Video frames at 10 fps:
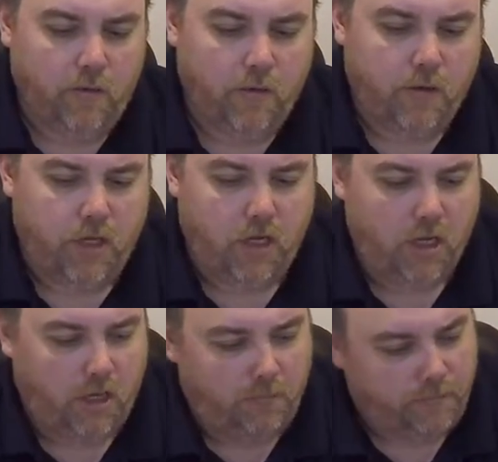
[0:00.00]

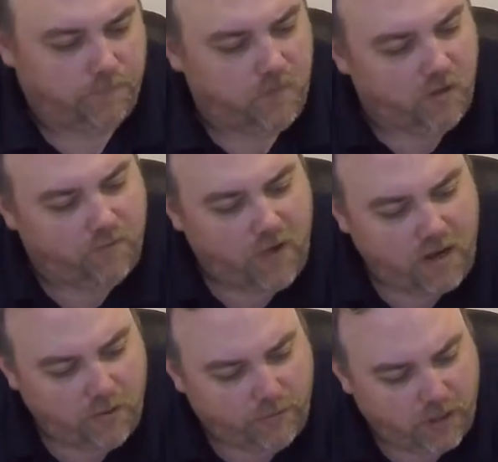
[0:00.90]
The
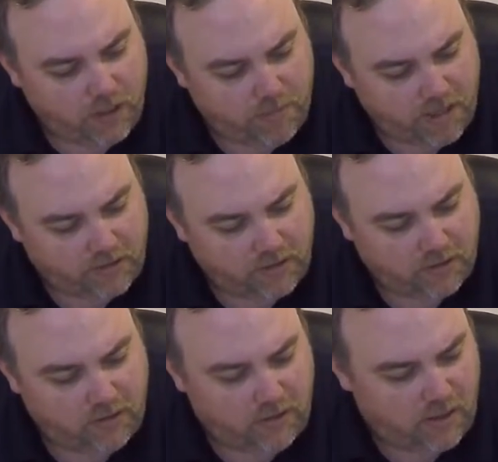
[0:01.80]
final thing about
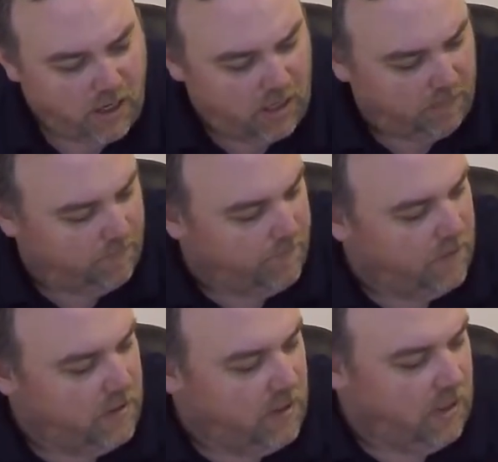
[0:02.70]
the game
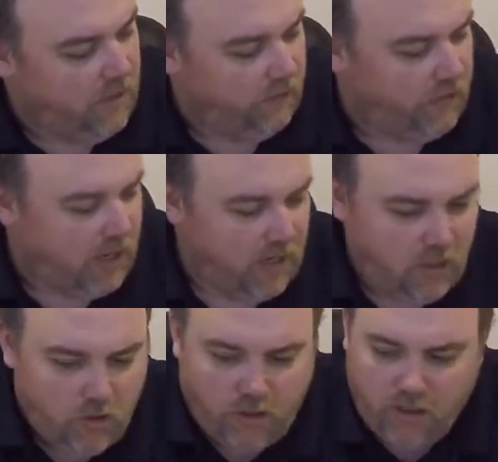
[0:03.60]
is that
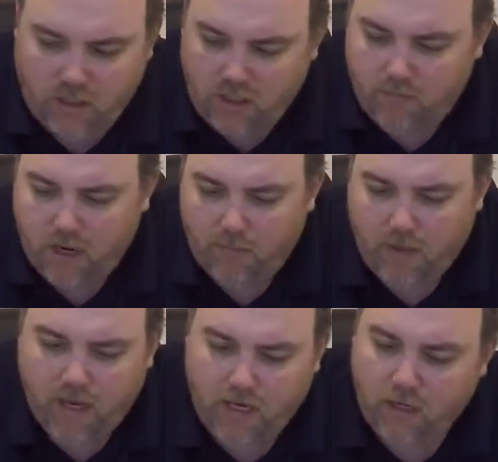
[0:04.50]
you need to bear in
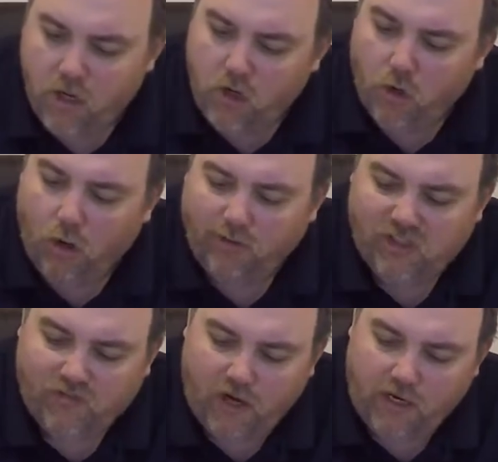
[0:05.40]
mind you're
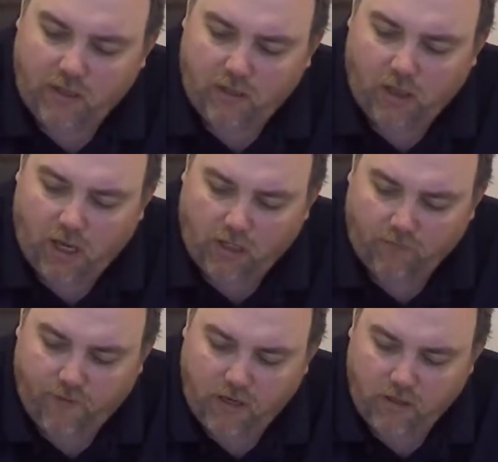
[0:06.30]
always fighting the clock. You're
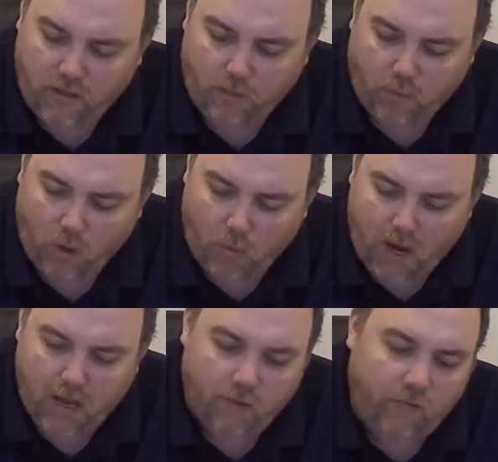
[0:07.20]
fighting the number of
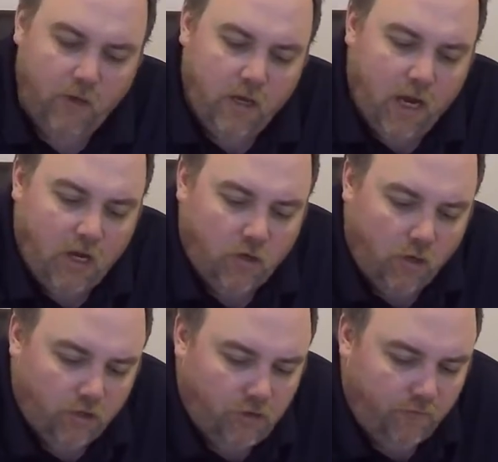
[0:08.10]
rounds, and you're
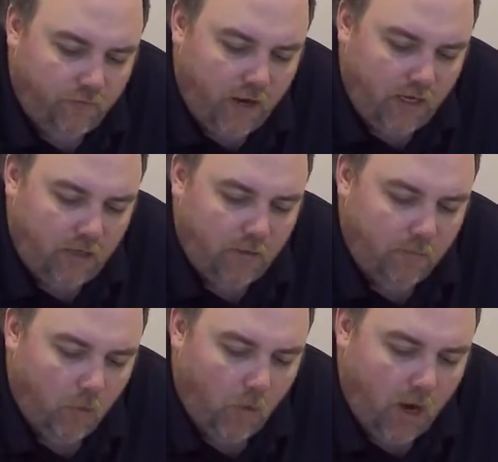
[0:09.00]
also fighting
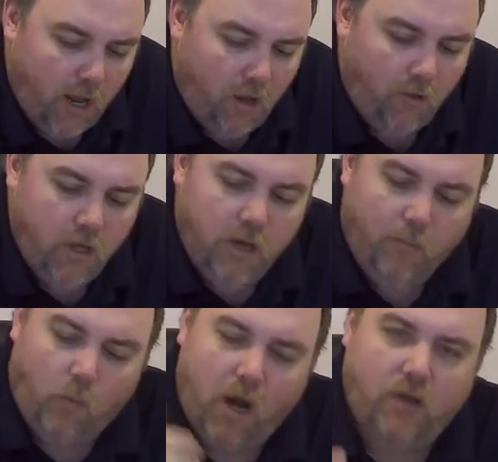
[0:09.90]
morale.
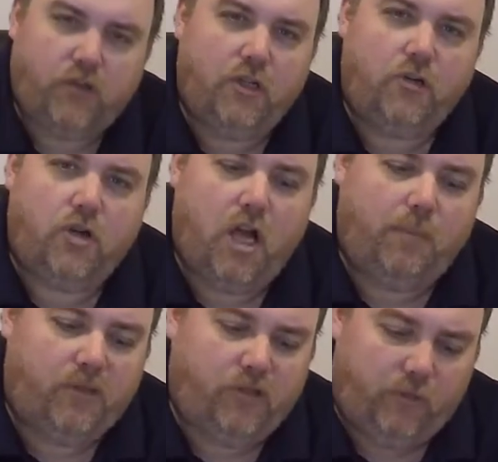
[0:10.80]
Morale is going to
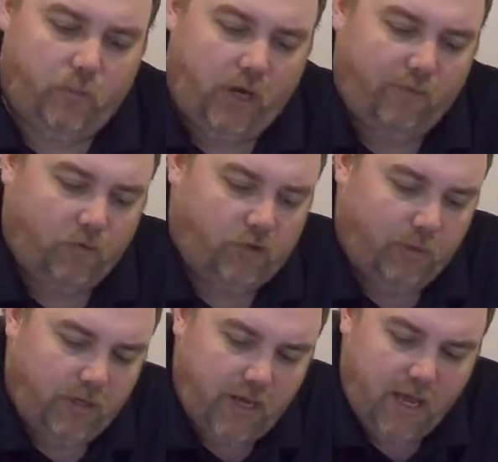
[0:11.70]
drop, I said, whenever
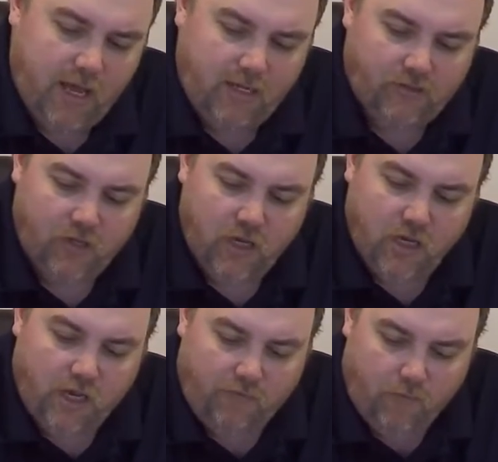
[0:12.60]
someone dies.
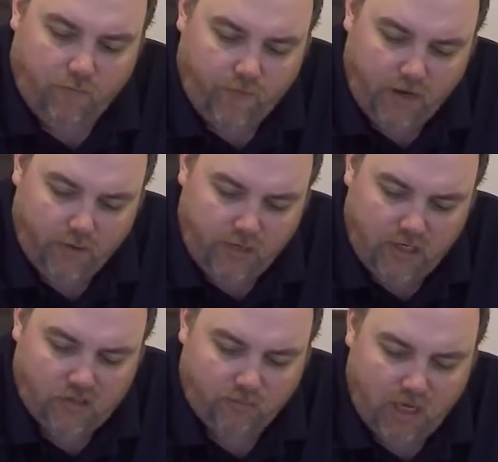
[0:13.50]
If you fail
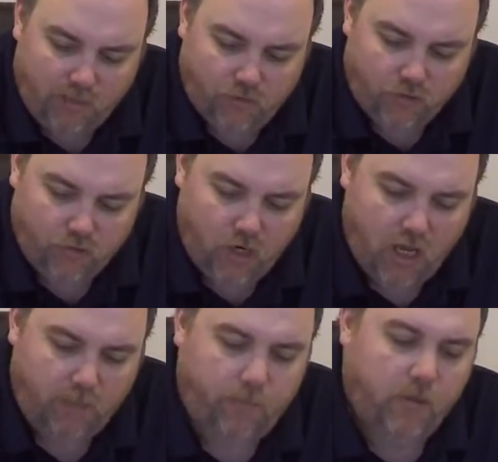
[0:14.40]
these, sometimes they'll
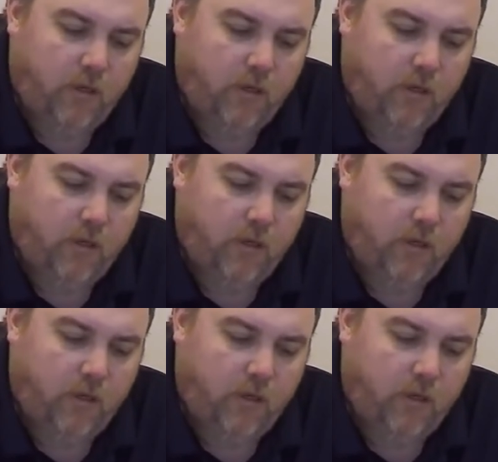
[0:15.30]
drop.